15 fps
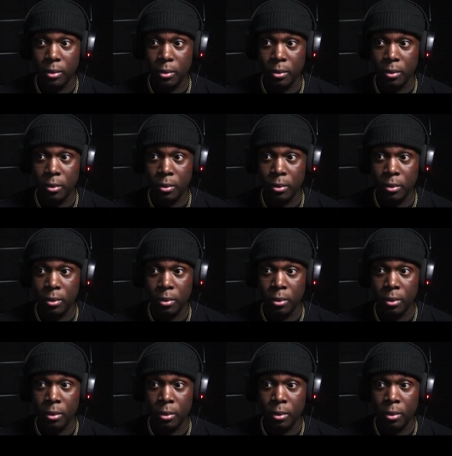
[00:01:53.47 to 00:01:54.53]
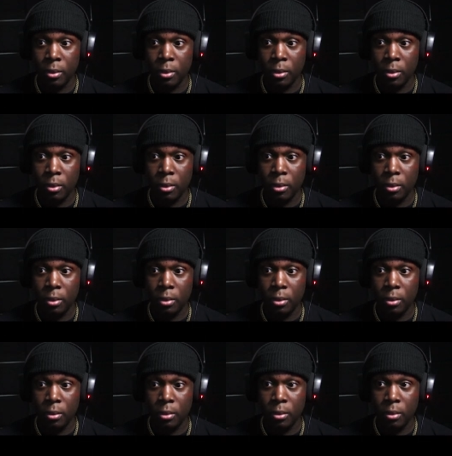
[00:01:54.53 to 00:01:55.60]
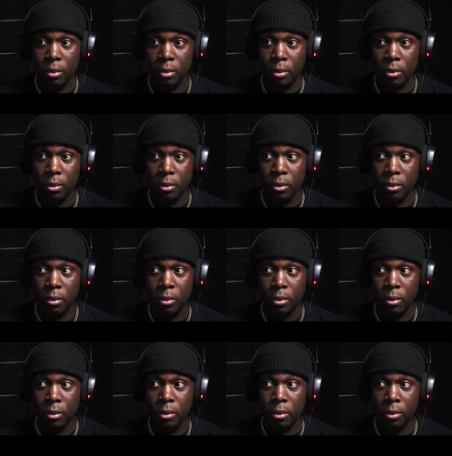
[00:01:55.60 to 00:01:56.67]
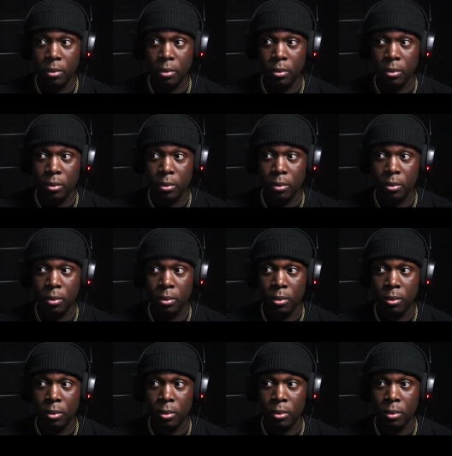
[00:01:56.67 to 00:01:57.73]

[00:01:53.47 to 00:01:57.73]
No one is speaking in this clip.